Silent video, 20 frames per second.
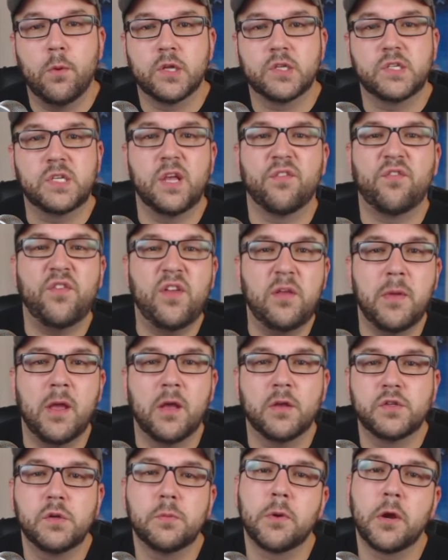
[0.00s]
want to see a
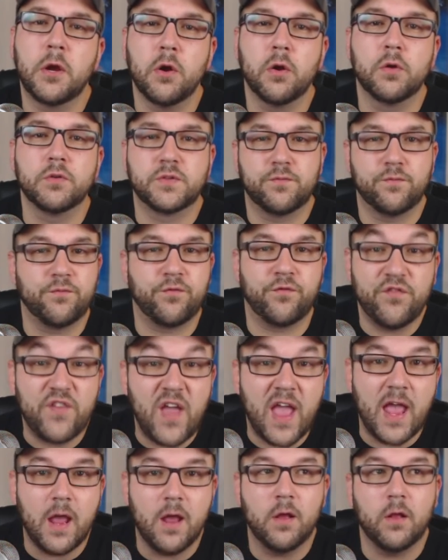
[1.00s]
female superhero
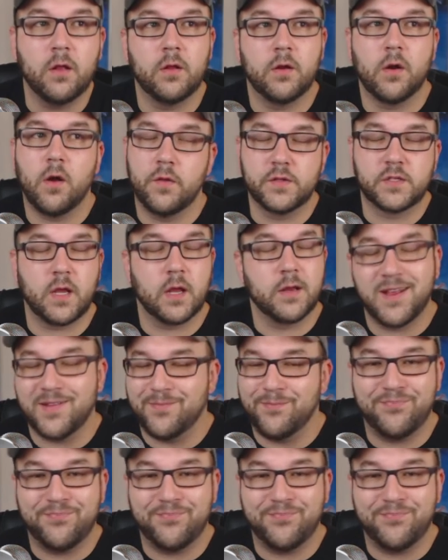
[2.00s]
fail and all this kind of.